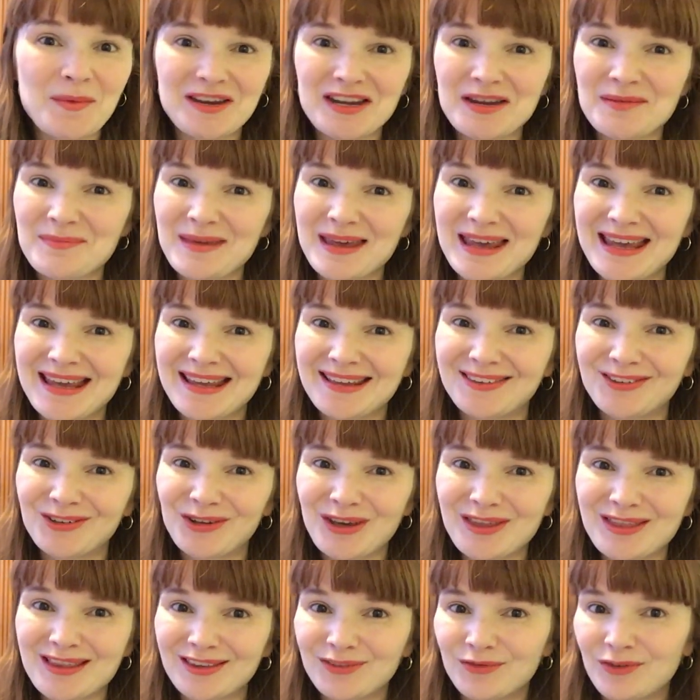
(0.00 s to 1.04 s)
going to be
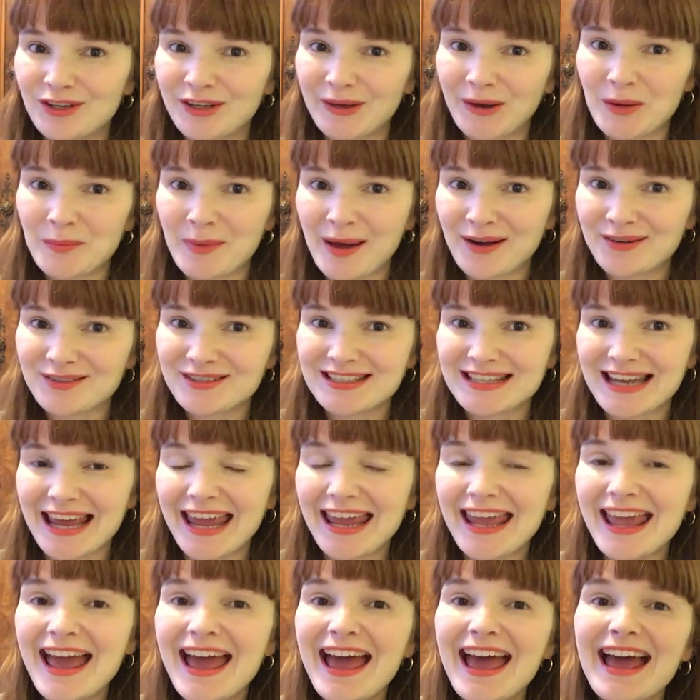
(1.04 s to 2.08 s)
doing this video about
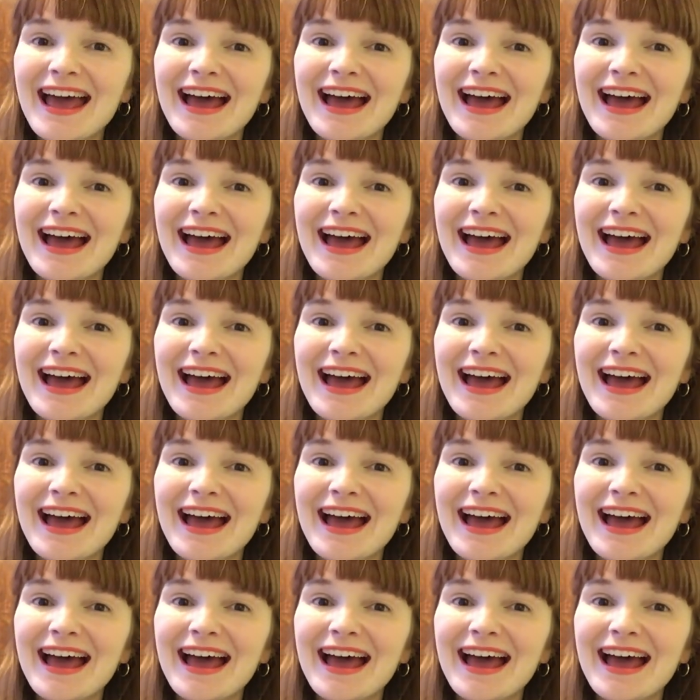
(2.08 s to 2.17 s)
today.